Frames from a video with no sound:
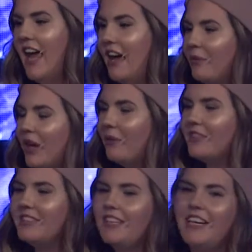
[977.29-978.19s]
And when I
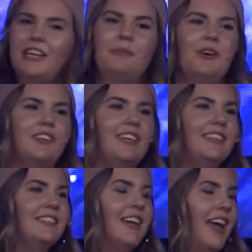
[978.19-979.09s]
was thinking about
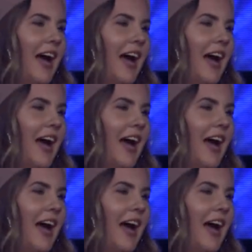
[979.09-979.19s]
this,